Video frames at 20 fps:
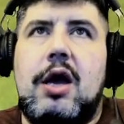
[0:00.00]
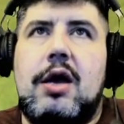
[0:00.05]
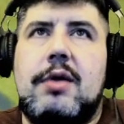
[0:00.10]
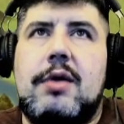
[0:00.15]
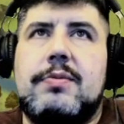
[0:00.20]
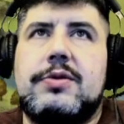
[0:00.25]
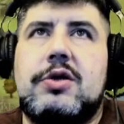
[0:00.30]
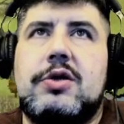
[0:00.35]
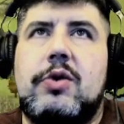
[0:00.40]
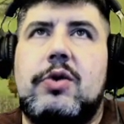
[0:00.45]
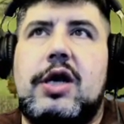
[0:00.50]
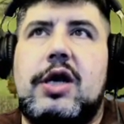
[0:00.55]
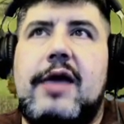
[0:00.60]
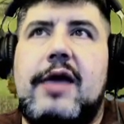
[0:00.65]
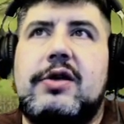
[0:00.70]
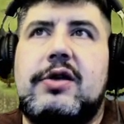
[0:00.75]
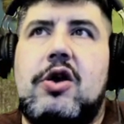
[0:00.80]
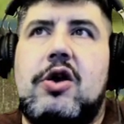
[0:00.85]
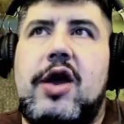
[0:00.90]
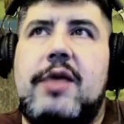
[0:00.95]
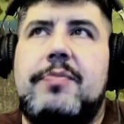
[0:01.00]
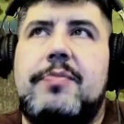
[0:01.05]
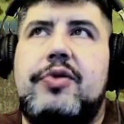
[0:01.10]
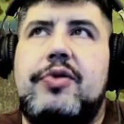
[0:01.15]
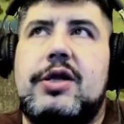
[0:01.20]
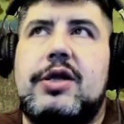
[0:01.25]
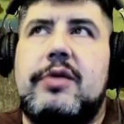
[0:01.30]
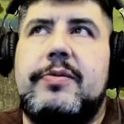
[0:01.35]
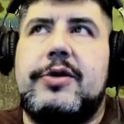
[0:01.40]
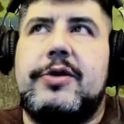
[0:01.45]
So we're going to have to go ahead and put
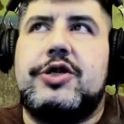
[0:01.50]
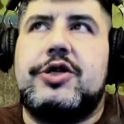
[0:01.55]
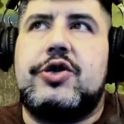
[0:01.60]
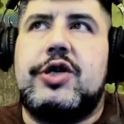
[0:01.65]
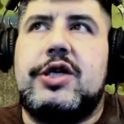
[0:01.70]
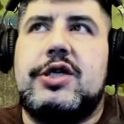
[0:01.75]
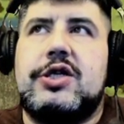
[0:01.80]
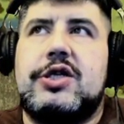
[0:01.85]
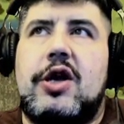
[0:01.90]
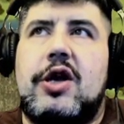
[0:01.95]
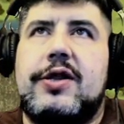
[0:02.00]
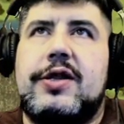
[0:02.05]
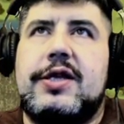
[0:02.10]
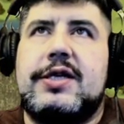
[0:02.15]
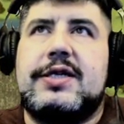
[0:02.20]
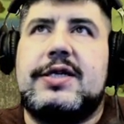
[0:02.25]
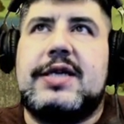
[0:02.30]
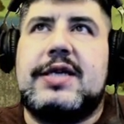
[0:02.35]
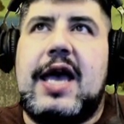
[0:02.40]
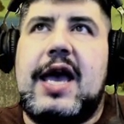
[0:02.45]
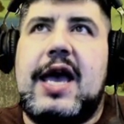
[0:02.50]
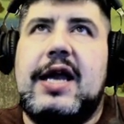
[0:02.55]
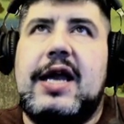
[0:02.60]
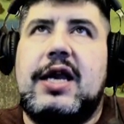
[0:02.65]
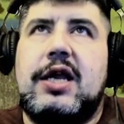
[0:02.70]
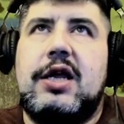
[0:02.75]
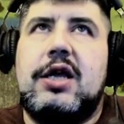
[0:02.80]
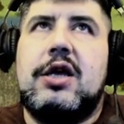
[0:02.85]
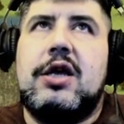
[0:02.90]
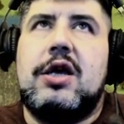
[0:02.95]
a little bit of trees on this side,
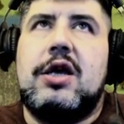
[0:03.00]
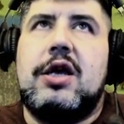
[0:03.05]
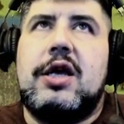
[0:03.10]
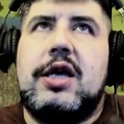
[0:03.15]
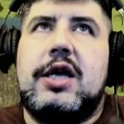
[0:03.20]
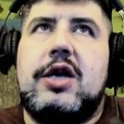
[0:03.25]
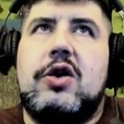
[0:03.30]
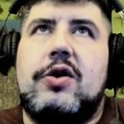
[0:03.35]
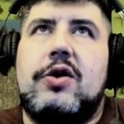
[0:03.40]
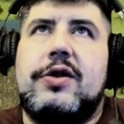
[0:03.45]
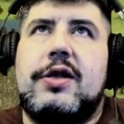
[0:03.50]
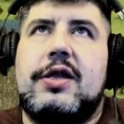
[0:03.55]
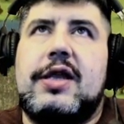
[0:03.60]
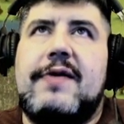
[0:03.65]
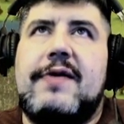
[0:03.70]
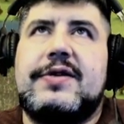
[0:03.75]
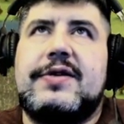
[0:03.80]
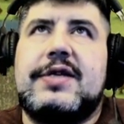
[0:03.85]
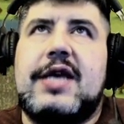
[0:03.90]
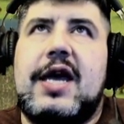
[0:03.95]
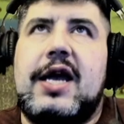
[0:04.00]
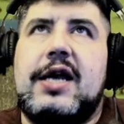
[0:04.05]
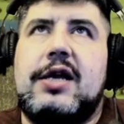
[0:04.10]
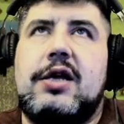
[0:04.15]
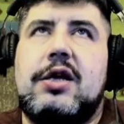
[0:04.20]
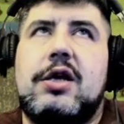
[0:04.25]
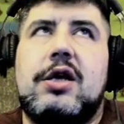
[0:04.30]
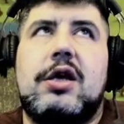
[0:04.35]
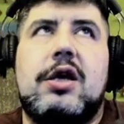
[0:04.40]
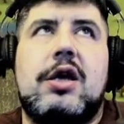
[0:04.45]
here on the left side.
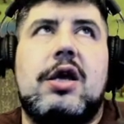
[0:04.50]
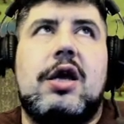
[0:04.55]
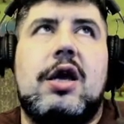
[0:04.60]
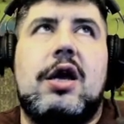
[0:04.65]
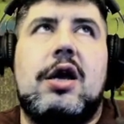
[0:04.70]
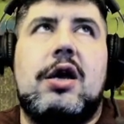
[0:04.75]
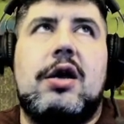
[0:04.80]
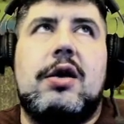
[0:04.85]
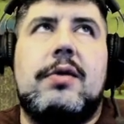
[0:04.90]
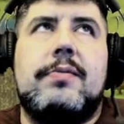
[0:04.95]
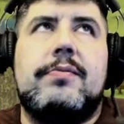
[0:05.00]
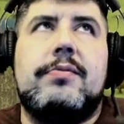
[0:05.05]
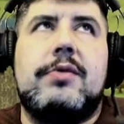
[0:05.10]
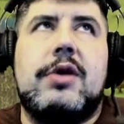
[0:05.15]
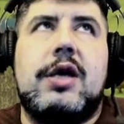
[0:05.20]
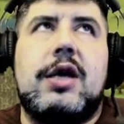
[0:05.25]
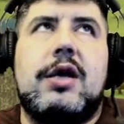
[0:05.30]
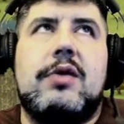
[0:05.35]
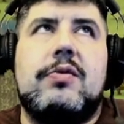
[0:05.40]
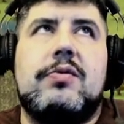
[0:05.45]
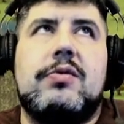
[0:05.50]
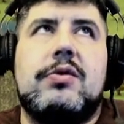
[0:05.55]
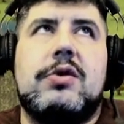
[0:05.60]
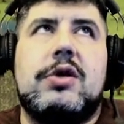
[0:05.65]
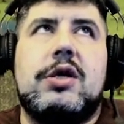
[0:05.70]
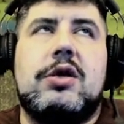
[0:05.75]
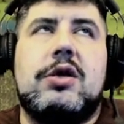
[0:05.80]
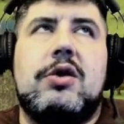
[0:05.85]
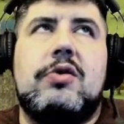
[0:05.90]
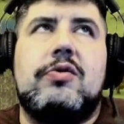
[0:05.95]
And,
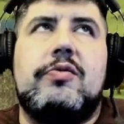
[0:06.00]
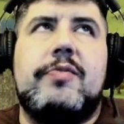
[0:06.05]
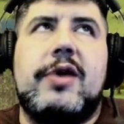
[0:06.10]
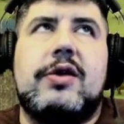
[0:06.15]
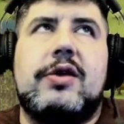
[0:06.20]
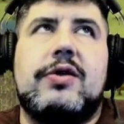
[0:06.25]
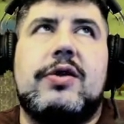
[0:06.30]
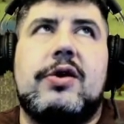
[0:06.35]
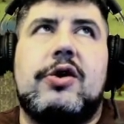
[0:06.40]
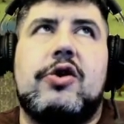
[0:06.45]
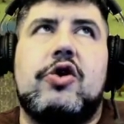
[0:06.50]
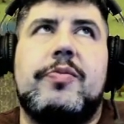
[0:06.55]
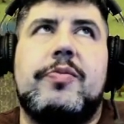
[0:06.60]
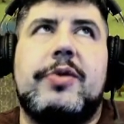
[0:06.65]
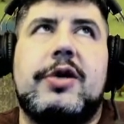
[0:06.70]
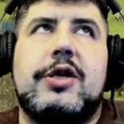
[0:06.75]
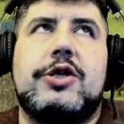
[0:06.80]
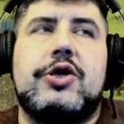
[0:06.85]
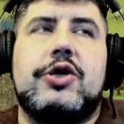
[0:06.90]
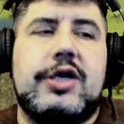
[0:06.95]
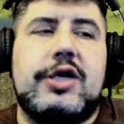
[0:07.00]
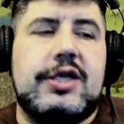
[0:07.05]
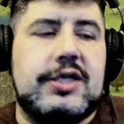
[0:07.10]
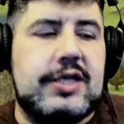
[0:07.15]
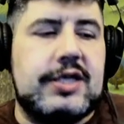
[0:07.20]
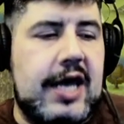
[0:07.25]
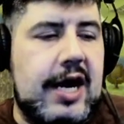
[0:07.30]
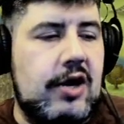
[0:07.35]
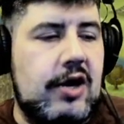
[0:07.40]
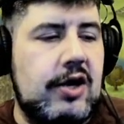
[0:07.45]
we'll make the grouping of trees
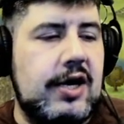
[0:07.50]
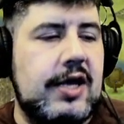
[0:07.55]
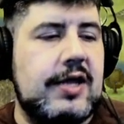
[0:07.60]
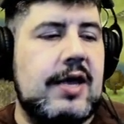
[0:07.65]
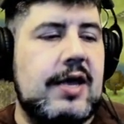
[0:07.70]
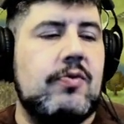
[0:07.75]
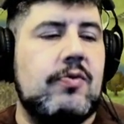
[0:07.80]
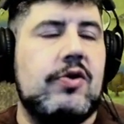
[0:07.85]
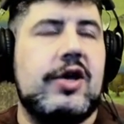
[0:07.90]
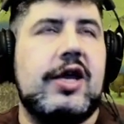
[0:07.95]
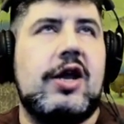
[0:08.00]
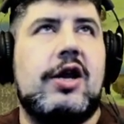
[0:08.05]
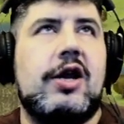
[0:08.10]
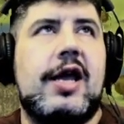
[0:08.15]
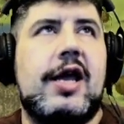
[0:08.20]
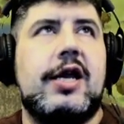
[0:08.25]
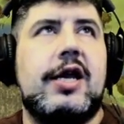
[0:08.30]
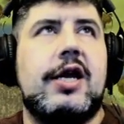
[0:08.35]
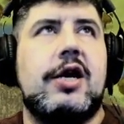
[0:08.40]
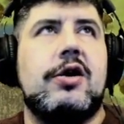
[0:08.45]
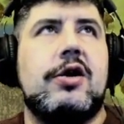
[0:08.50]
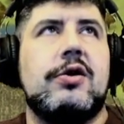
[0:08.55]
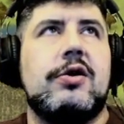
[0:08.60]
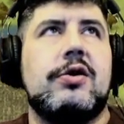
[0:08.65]
there, and then we'll get on out of here.